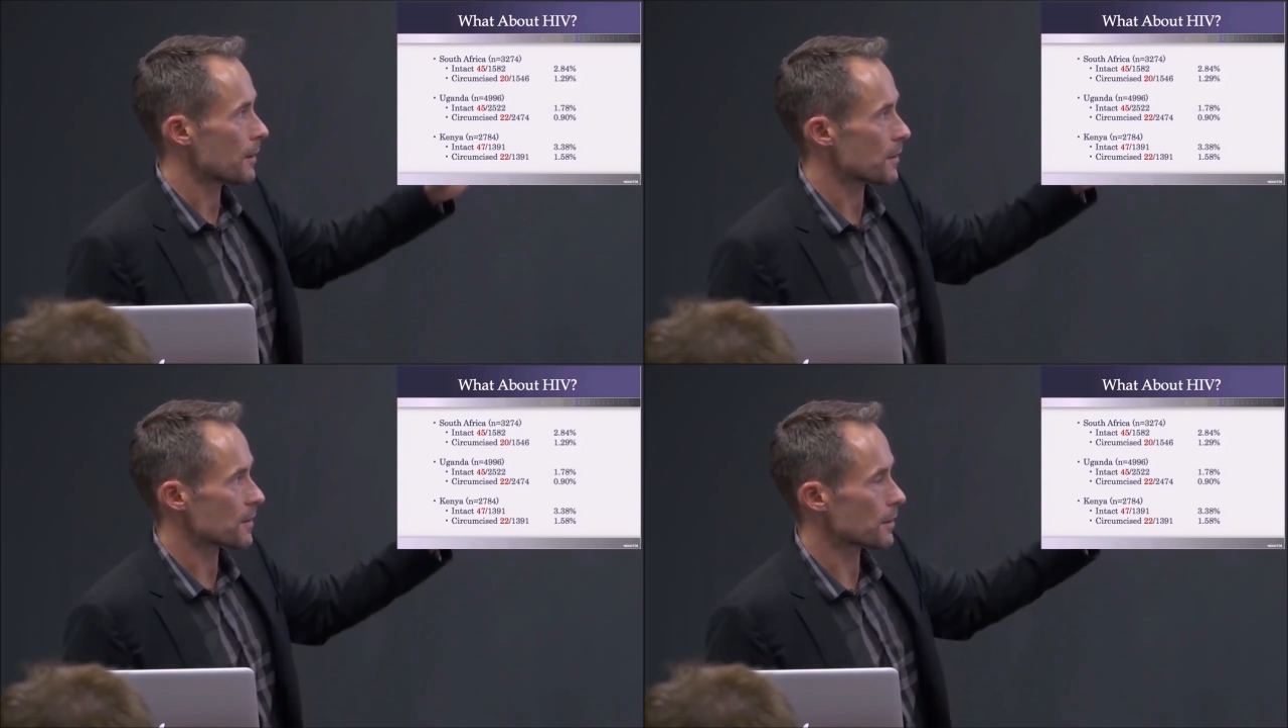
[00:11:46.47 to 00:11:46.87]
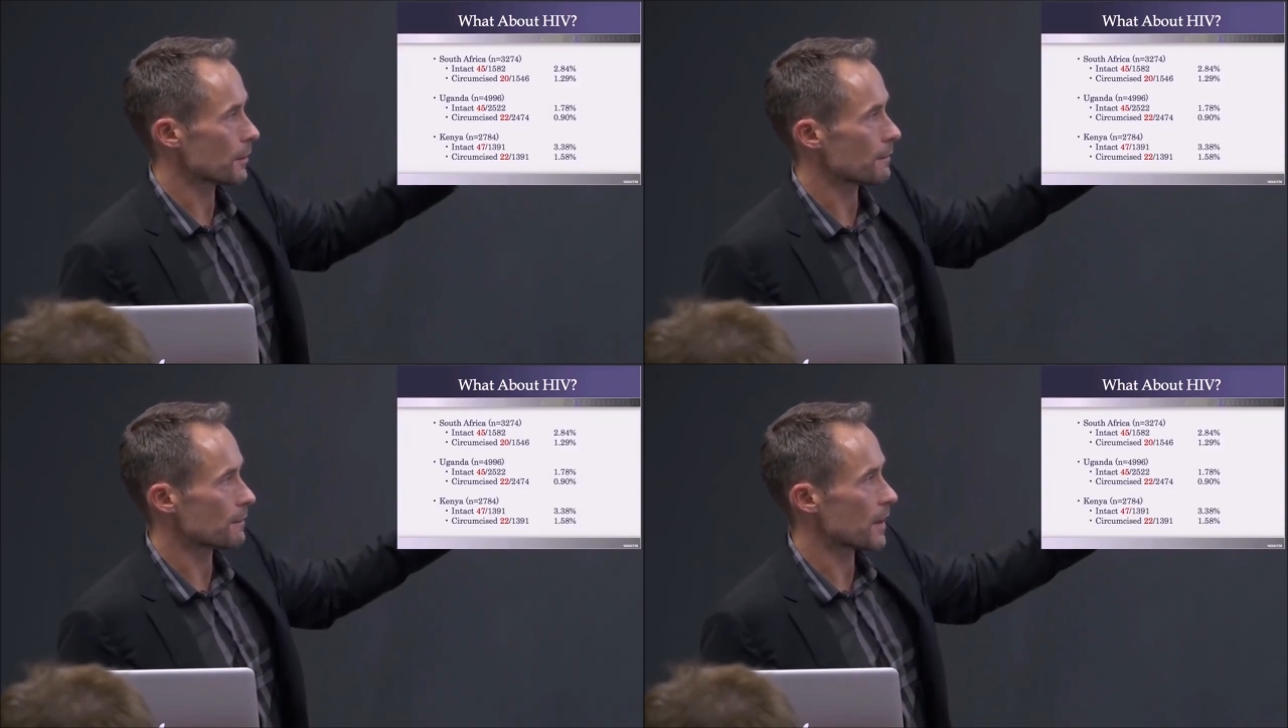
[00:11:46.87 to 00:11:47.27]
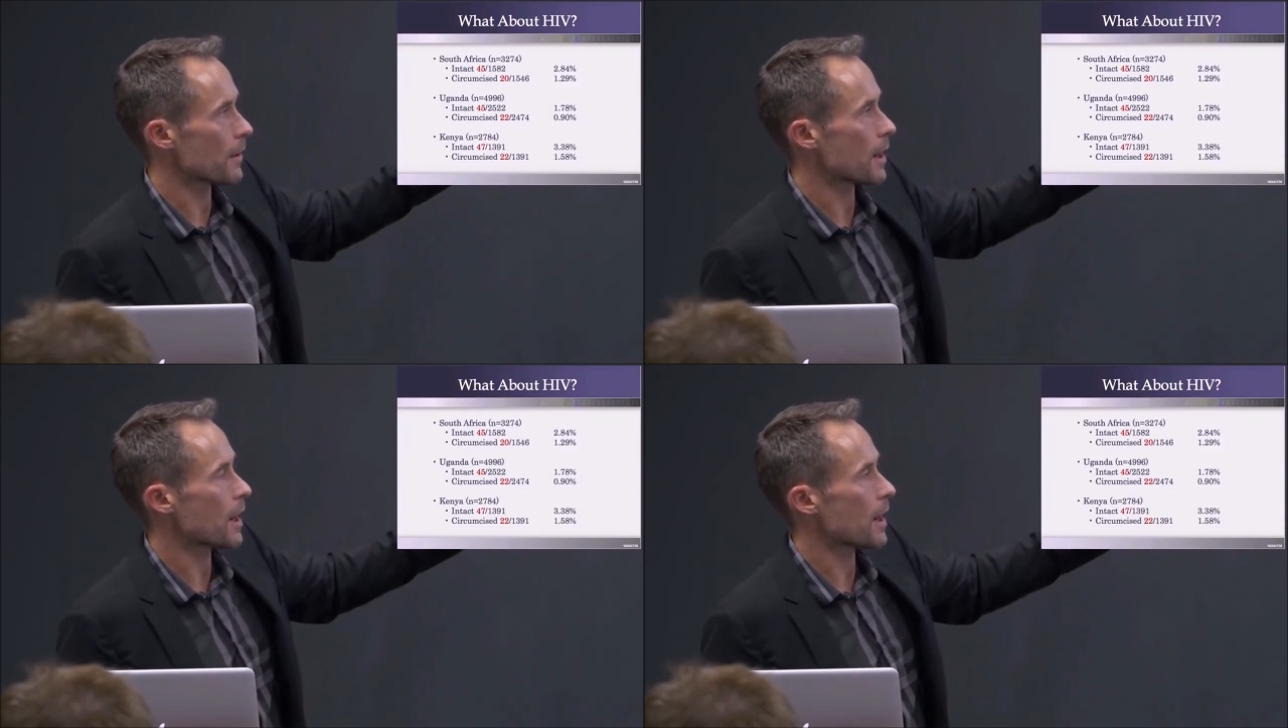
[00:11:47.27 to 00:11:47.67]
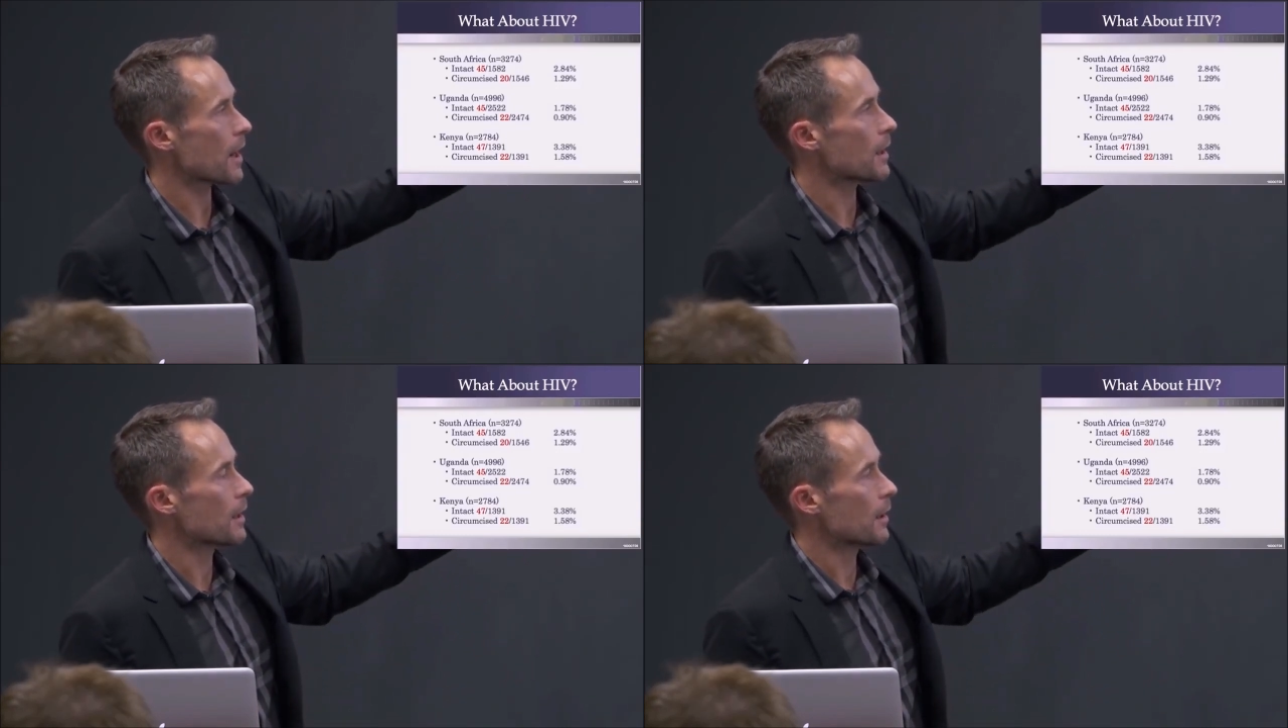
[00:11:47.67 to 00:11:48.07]
there's still a very
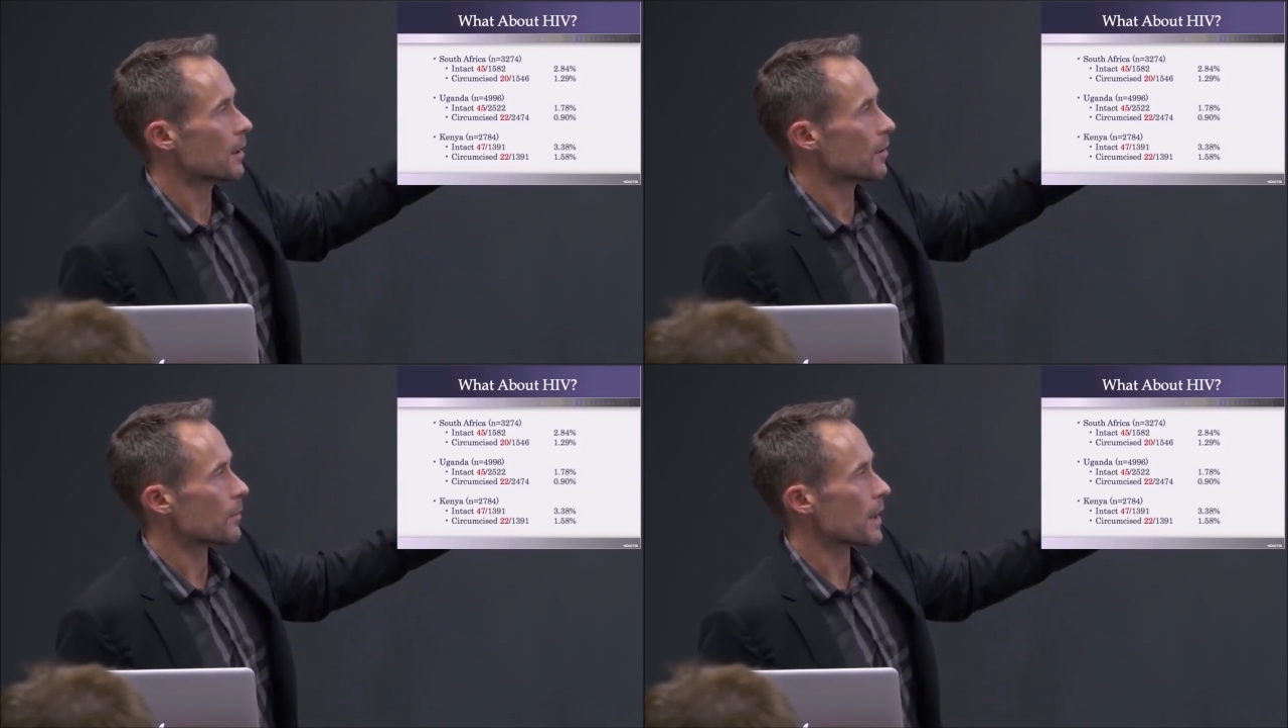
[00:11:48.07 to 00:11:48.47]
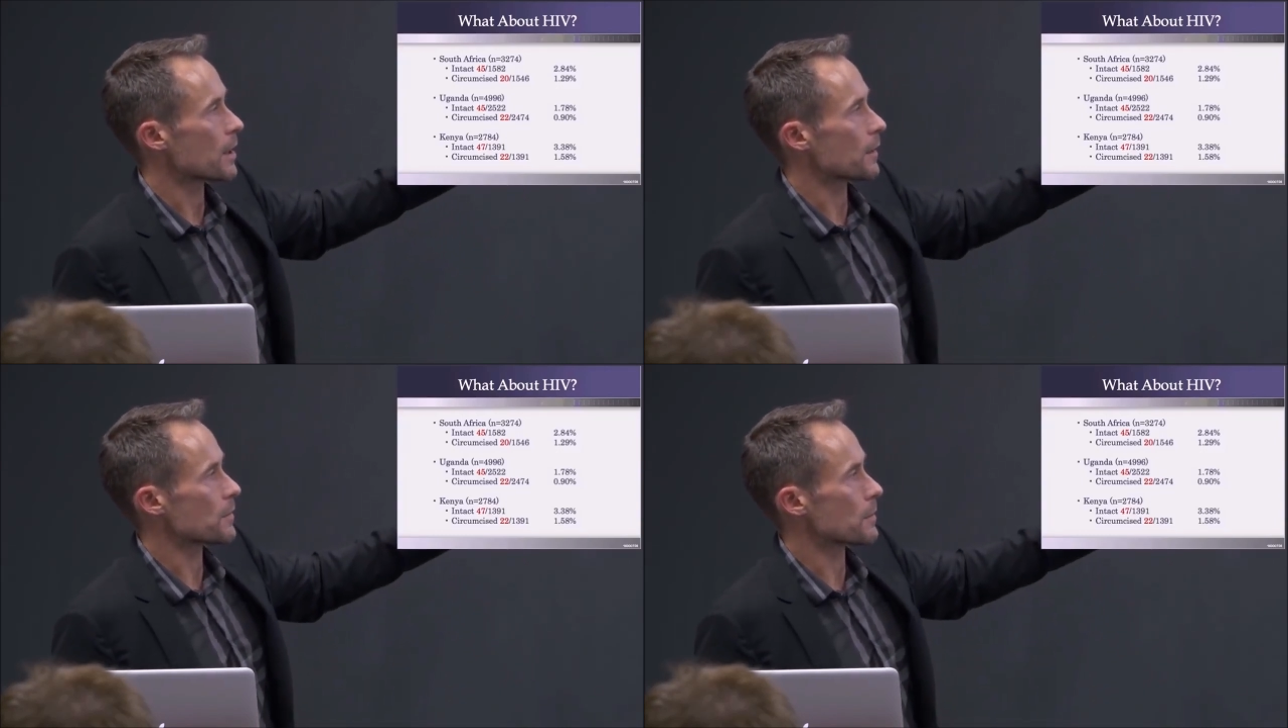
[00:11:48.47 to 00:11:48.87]
high rate